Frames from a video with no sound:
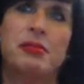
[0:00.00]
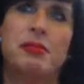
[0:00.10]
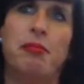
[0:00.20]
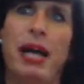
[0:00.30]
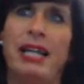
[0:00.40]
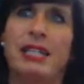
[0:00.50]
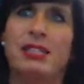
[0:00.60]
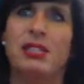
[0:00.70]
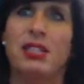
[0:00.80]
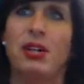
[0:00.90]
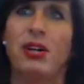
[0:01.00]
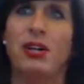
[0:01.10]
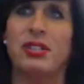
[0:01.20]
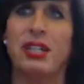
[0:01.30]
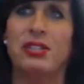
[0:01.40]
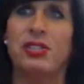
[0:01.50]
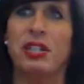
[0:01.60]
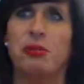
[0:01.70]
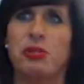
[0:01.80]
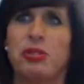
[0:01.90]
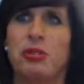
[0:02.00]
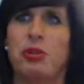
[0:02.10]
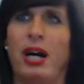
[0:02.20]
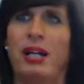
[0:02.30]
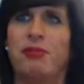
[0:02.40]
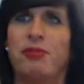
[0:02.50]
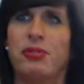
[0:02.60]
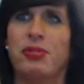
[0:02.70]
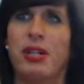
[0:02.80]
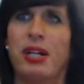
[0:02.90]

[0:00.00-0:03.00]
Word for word: Manic Cigars. That chick was too hot for